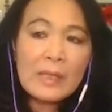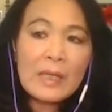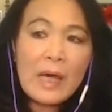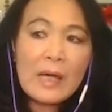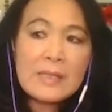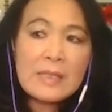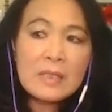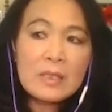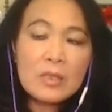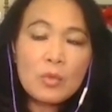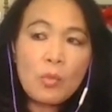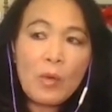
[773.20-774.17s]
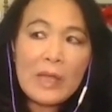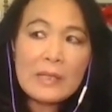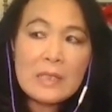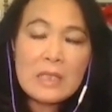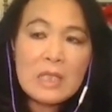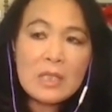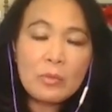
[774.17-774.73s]
cousin
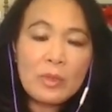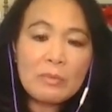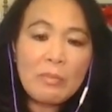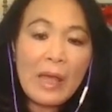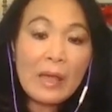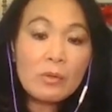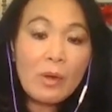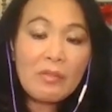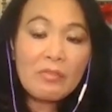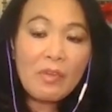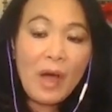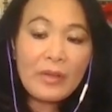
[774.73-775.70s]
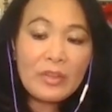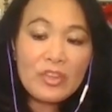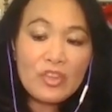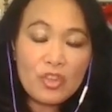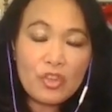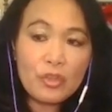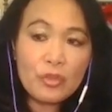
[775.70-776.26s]
went with my grandfather
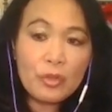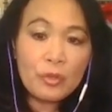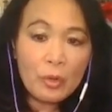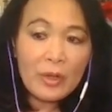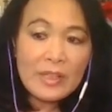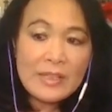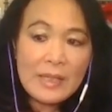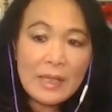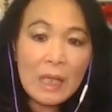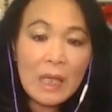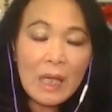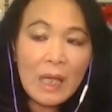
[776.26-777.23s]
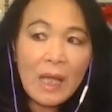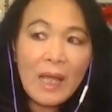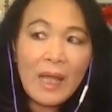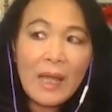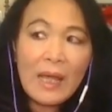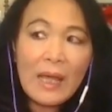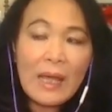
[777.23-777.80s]
to New York City
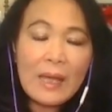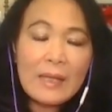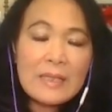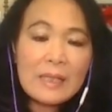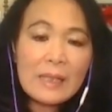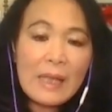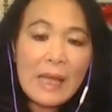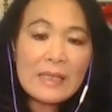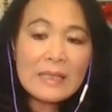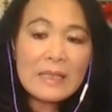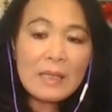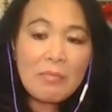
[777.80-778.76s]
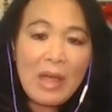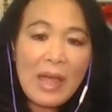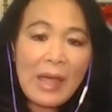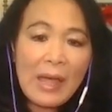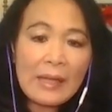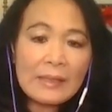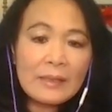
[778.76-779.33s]
and landed in
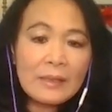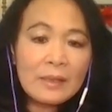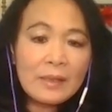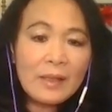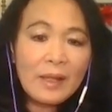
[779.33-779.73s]
Manhattan